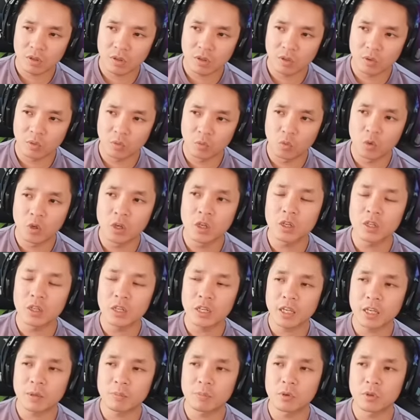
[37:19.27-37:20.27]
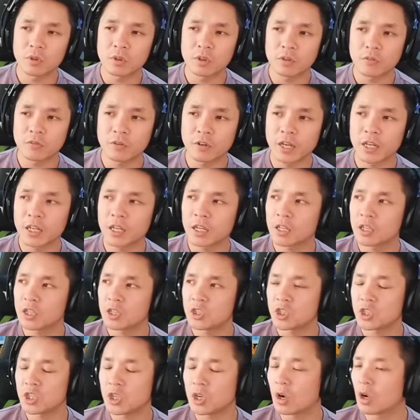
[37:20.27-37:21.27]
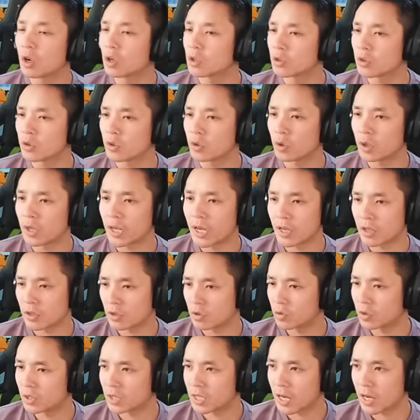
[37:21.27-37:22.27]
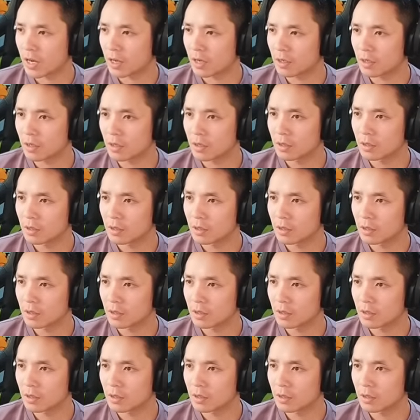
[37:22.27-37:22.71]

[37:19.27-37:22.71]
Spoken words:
will he put the fighting energy on Snorlax to attack?